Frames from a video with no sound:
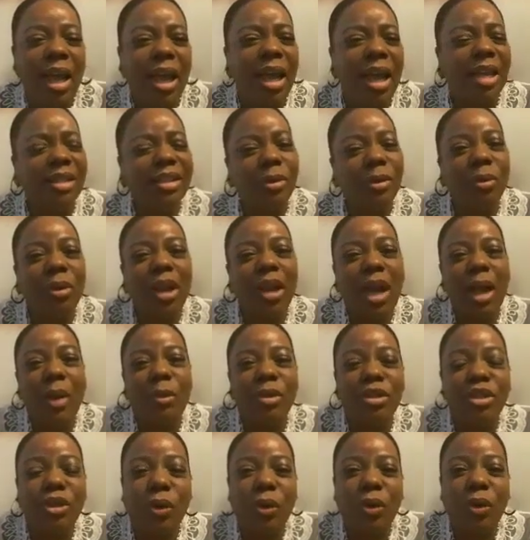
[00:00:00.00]
And I said, well, God,
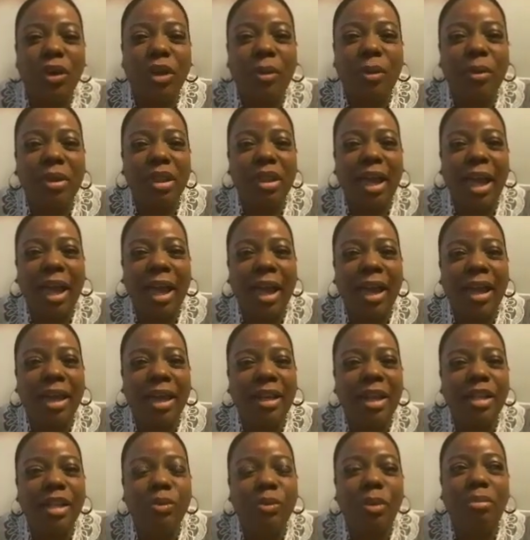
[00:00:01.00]
what's going on with that?
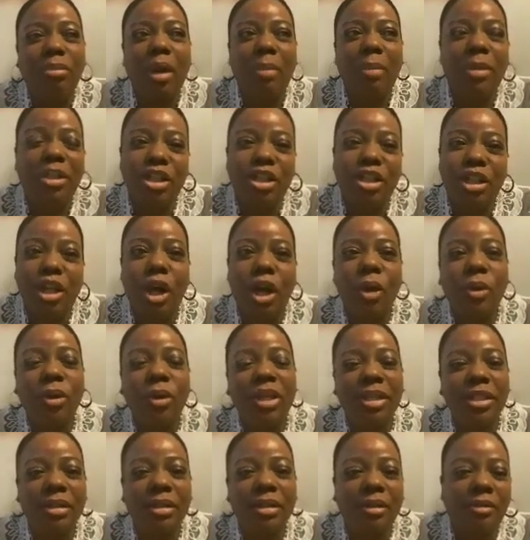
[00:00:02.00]
And that's what brought me to the
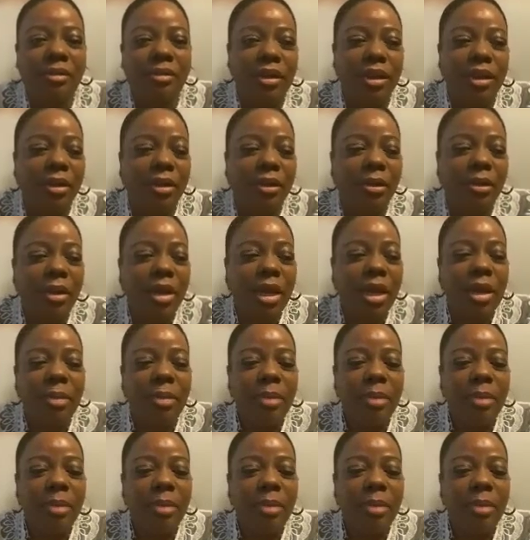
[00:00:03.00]
holistic field,